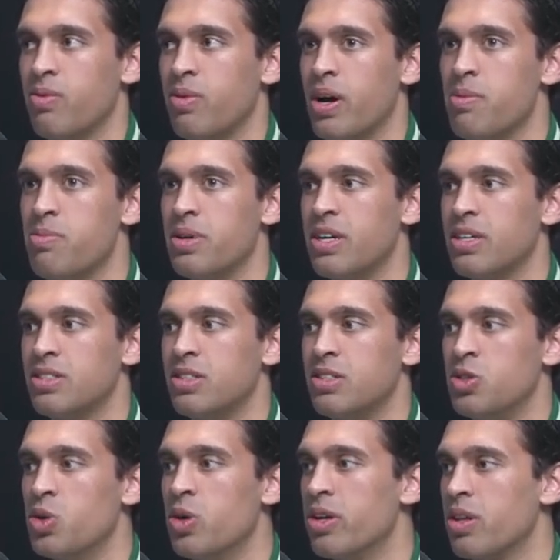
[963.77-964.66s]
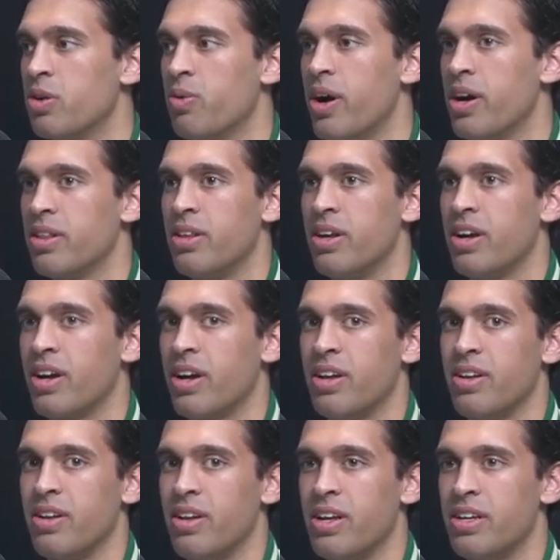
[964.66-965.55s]
Right? Because doing the right thing
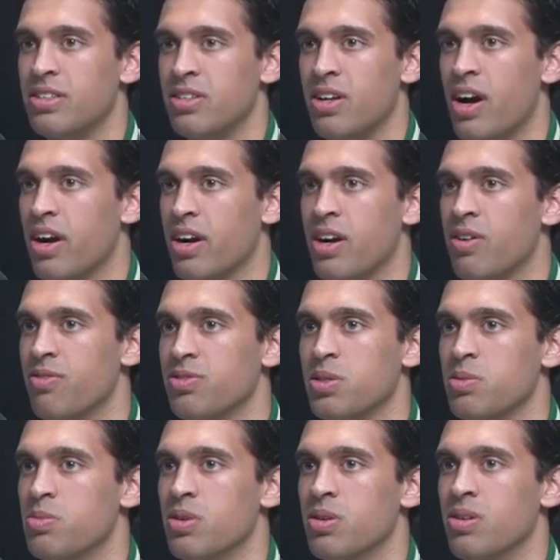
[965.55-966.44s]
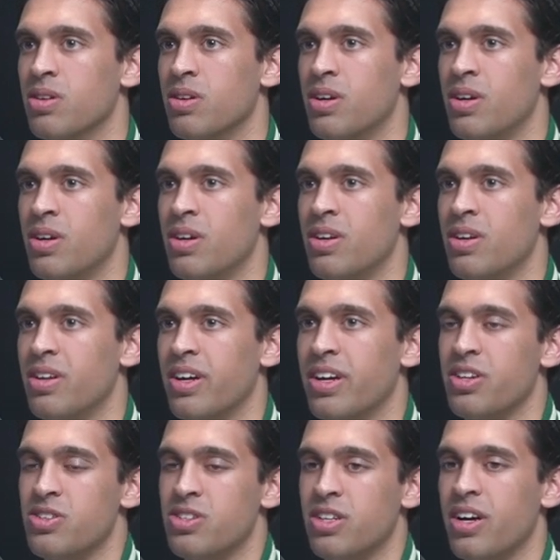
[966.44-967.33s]
and is not comfortable. It's not. Like
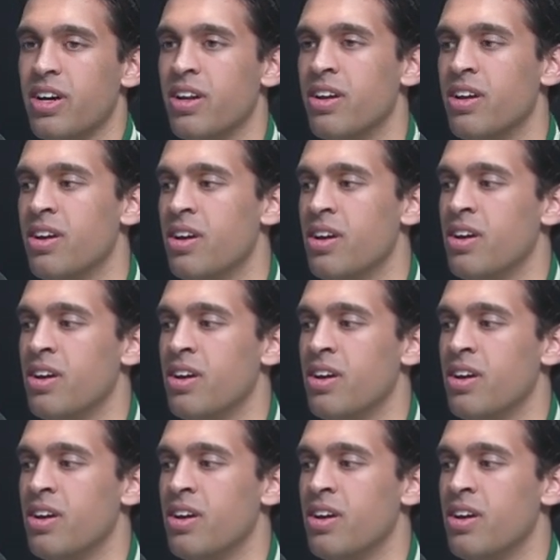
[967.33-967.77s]
yeah, you said.